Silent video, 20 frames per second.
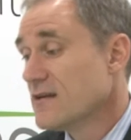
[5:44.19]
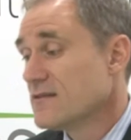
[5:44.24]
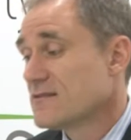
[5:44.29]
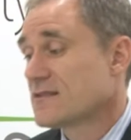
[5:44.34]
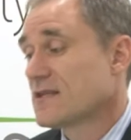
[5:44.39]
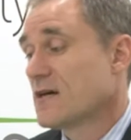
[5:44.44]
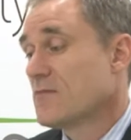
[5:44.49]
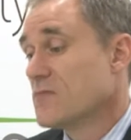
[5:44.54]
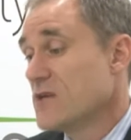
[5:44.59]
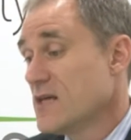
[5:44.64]

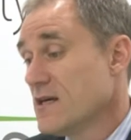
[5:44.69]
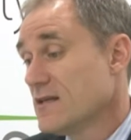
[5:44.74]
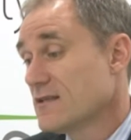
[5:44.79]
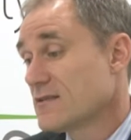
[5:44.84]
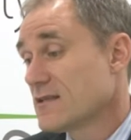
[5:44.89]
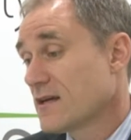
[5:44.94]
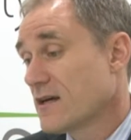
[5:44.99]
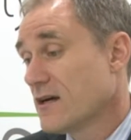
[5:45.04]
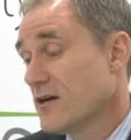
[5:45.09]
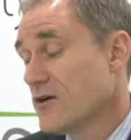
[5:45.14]
Some
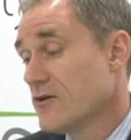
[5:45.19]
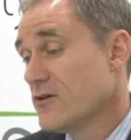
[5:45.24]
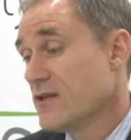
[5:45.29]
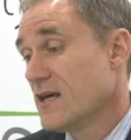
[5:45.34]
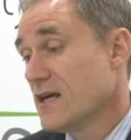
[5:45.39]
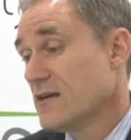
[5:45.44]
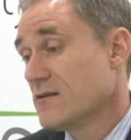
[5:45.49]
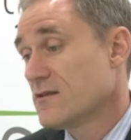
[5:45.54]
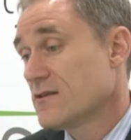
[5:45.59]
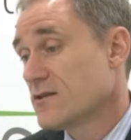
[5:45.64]
years ago,
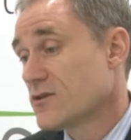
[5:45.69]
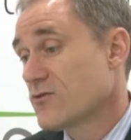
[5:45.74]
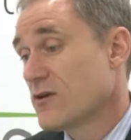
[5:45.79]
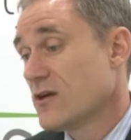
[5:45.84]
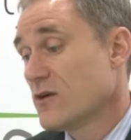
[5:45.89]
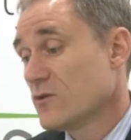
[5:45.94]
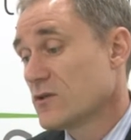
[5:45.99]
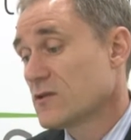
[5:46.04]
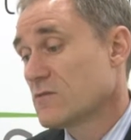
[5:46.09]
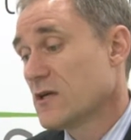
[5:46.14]
the
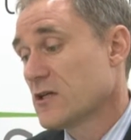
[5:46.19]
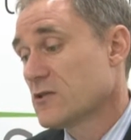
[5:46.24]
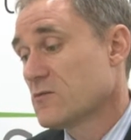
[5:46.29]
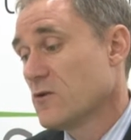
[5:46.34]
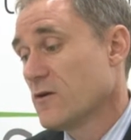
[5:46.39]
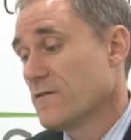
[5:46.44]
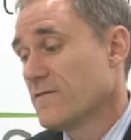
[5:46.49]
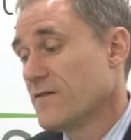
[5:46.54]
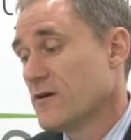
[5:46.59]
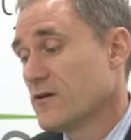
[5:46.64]
industry was much
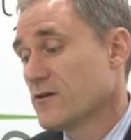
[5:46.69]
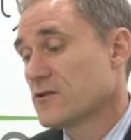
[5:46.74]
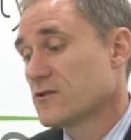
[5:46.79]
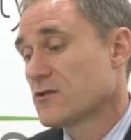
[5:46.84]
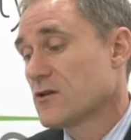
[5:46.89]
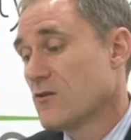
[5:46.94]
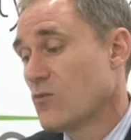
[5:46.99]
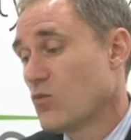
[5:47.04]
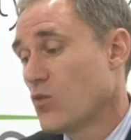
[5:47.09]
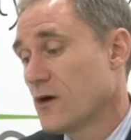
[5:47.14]
more
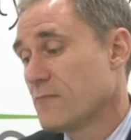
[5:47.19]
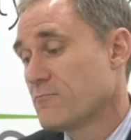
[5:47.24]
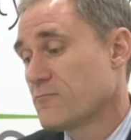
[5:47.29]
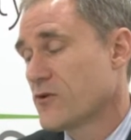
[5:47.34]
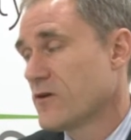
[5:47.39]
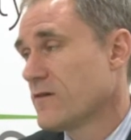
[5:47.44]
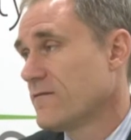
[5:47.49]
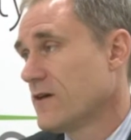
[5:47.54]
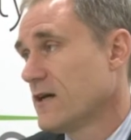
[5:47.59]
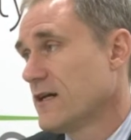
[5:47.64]
focused on one
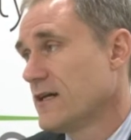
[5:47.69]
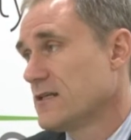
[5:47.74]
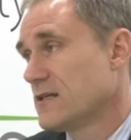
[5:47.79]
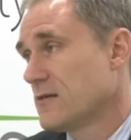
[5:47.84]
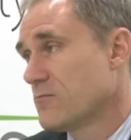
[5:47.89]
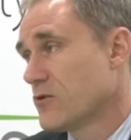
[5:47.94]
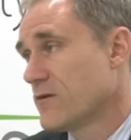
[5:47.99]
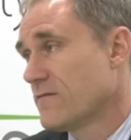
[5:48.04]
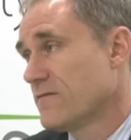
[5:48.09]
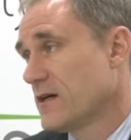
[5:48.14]

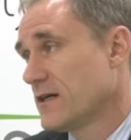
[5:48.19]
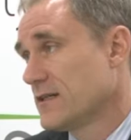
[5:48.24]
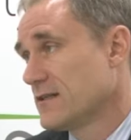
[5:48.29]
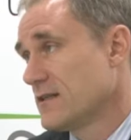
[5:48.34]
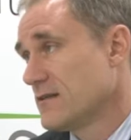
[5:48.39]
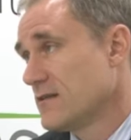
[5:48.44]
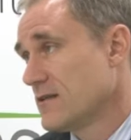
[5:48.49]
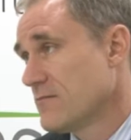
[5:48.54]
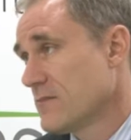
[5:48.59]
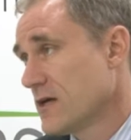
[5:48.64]
provider
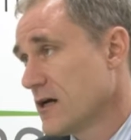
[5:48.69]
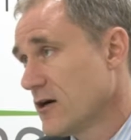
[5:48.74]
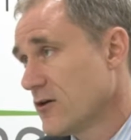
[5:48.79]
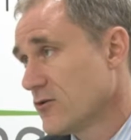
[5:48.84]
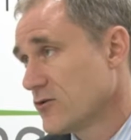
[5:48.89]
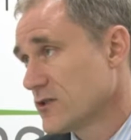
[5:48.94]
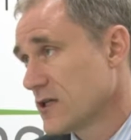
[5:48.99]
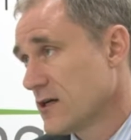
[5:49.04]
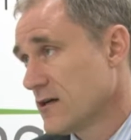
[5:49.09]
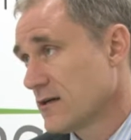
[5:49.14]
providing them a
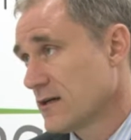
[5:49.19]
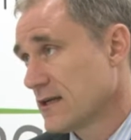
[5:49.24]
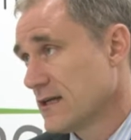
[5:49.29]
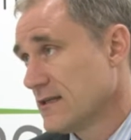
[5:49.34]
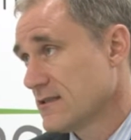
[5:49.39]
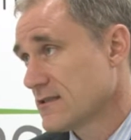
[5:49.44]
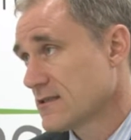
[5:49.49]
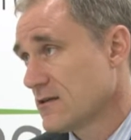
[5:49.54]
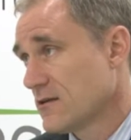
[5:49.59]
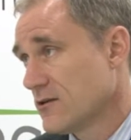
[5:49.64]
whole
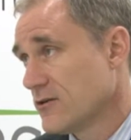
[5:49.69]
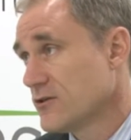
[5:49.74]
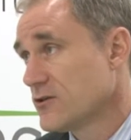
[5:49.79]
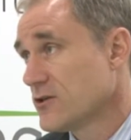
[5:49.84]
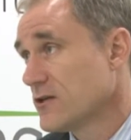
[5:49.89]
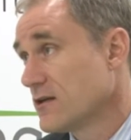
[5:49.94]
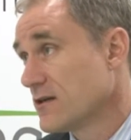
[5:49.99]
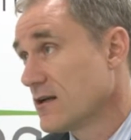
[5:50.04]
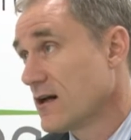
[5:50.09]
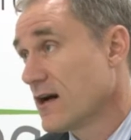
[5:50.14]
turnkey
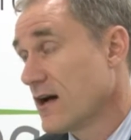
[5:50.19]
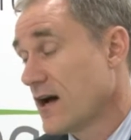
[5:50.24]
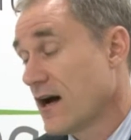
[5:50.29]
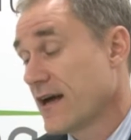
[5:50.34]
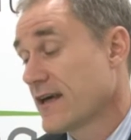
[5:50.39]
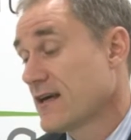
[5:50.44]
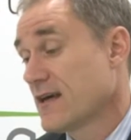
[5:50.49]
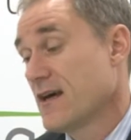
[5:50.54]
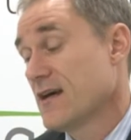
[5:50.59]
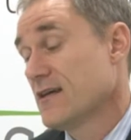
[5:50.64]
solution,
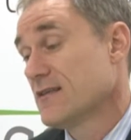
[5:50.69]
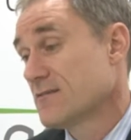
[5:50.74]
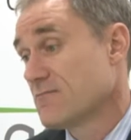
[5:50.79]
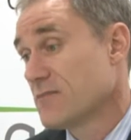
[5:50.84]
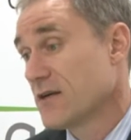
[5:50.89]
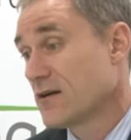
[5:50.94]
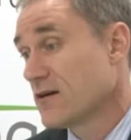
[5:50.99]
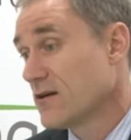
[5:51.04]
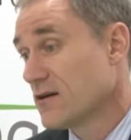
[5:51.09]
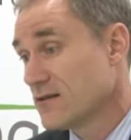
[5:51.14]
I guess,
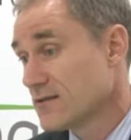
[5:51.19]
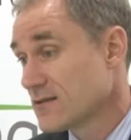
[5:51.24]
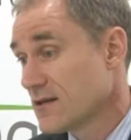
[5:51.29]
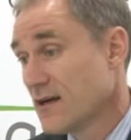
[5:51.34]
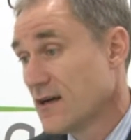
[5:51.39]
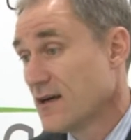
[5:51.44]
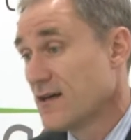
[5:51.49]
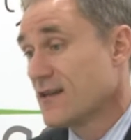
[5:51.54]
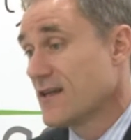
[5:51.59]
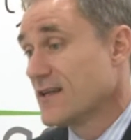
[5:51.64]
because
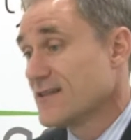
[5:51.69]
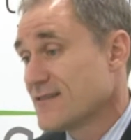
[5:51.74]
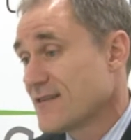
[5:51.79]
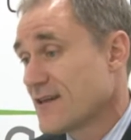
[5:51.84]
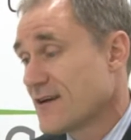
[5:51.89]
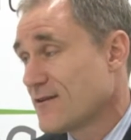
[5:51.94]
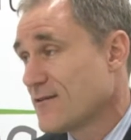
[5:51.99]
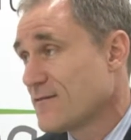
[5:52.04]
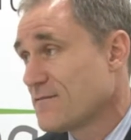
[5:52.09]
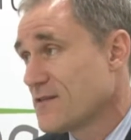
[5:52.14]
there's
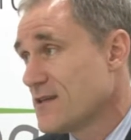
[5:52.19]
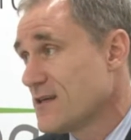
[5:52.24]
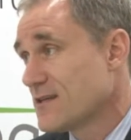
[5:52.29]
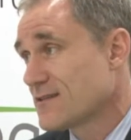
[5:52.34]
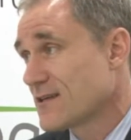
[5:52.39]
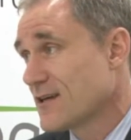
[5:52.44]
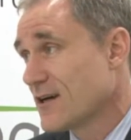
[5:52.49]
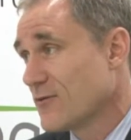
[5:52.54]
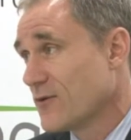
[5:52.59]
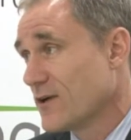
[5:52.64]
none of
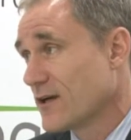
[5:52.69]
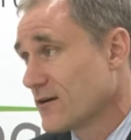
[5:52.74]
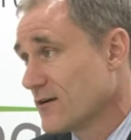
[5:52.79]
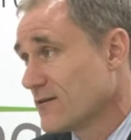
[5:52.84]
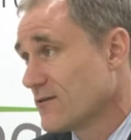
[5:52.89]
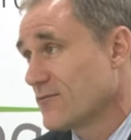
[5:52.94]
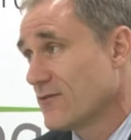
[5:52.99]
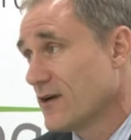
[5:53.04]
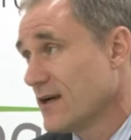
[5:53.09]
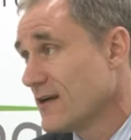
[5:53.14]
this going
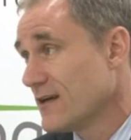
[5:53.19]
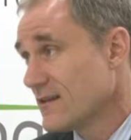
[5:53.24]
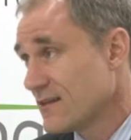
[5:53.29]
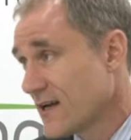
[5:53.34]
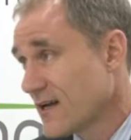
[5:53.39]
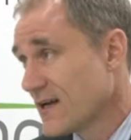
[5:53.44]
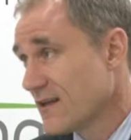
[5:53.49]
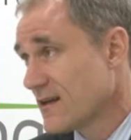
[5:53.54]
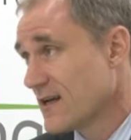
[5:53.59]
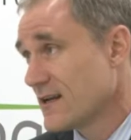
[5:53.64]
on, right?
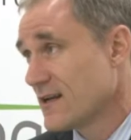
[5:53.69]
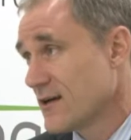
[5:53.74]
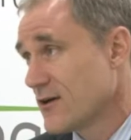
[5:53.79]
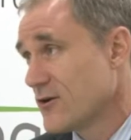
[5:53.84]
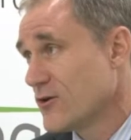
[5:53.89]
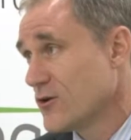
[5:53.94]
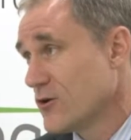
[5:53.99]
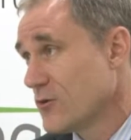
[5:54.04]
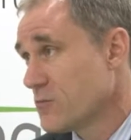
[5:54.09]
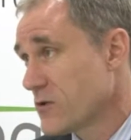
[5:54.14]
They
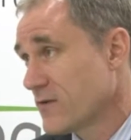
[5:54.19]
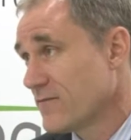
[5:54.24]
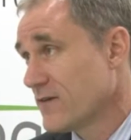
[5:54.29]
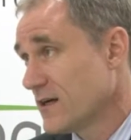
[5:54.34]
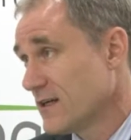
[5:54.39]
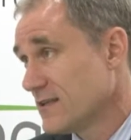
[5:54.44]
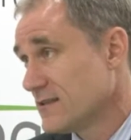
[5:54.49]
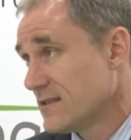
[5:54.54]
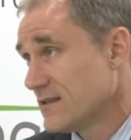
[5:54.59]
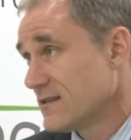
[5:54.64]
know who
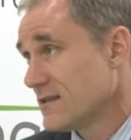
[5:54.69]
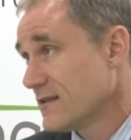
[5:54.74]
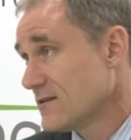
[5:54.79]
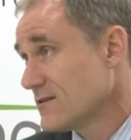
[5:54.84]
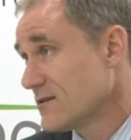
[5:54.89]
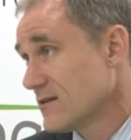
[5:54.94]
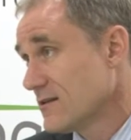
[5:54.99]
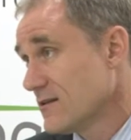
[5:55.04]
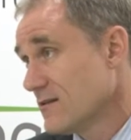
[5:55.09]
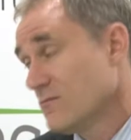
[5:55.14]
provided
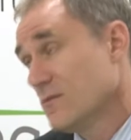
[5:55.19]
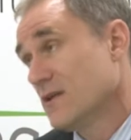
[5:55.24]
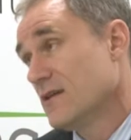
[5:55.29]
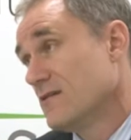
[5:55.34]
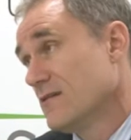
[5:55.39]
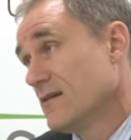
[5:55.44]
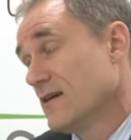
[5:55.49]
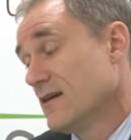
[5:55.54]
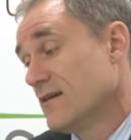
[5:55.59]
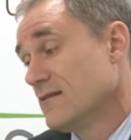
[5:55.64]
it to them
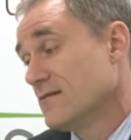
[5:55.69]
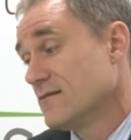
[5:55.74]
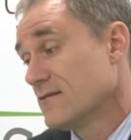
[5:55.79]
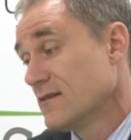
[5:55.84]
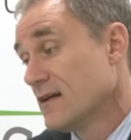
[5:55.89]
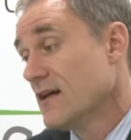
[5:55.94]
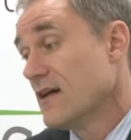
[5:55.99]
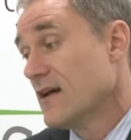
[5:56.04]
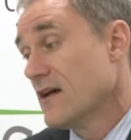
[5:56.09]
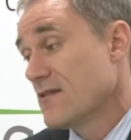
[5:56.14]
and
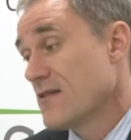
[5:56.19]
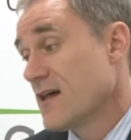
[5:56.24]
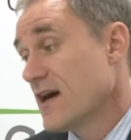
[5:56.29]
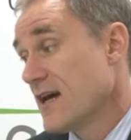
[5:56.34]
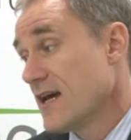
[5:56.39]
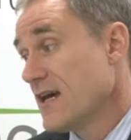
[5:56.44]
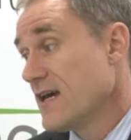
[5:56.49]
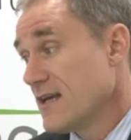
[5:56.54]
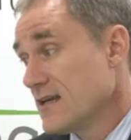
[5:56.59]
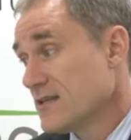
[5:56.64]

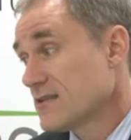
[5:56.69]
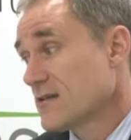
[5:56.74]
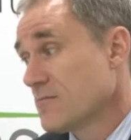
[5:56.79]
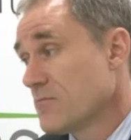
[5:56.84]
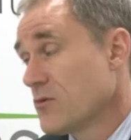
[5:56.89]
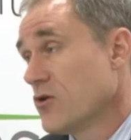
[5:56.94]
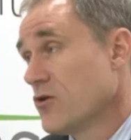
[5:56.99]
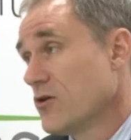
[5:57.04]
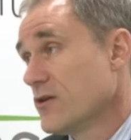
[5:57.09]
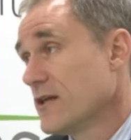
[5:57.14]
they
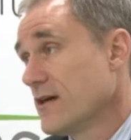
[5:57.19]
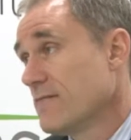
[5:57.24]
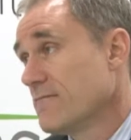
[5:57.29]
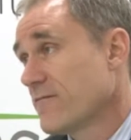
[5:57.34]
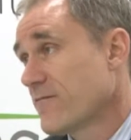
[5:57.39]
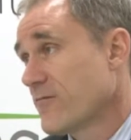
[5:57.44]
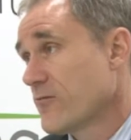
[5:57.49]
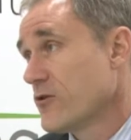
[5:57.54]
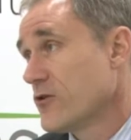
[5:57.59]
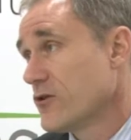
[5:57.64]
support them
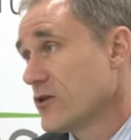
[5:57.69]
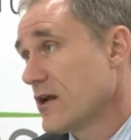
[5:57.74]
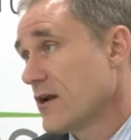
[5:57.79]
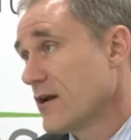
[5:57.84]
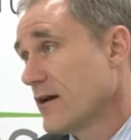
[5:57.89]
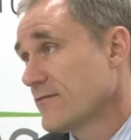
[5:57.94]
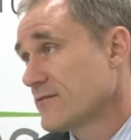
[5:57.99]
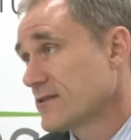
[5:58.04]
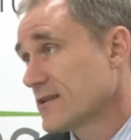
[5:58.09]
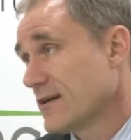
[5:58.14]
through the
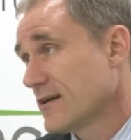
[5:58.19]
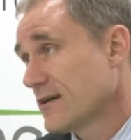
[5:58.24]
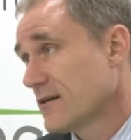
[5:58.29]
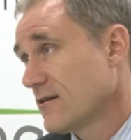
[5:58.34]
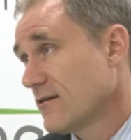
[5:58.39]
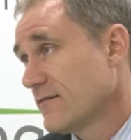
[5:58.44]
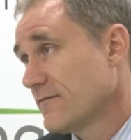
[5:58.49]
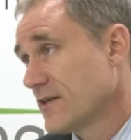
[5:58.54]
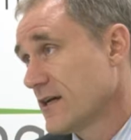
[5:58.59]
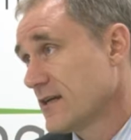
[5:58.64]
life
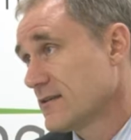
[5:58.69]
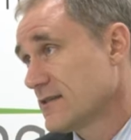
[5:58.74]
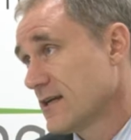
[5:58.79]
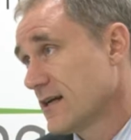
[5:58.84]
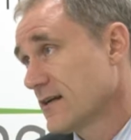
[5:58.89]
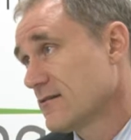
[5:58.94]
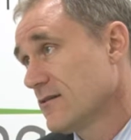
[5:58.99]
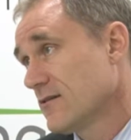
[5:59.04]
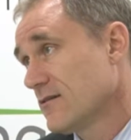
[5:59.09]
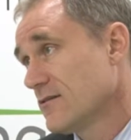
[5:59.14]
cycle of that
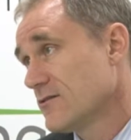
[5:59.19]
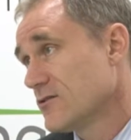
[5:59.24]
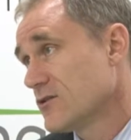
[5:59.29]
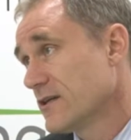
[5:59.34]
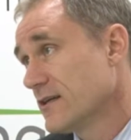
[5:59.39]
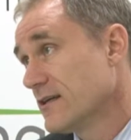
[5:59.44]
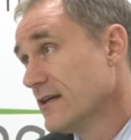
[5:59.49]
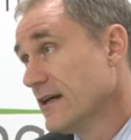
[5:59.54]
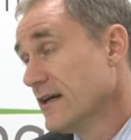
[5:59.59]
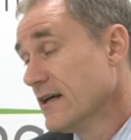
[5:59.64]

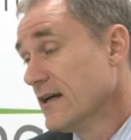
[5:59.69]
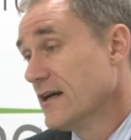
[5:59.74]
technology.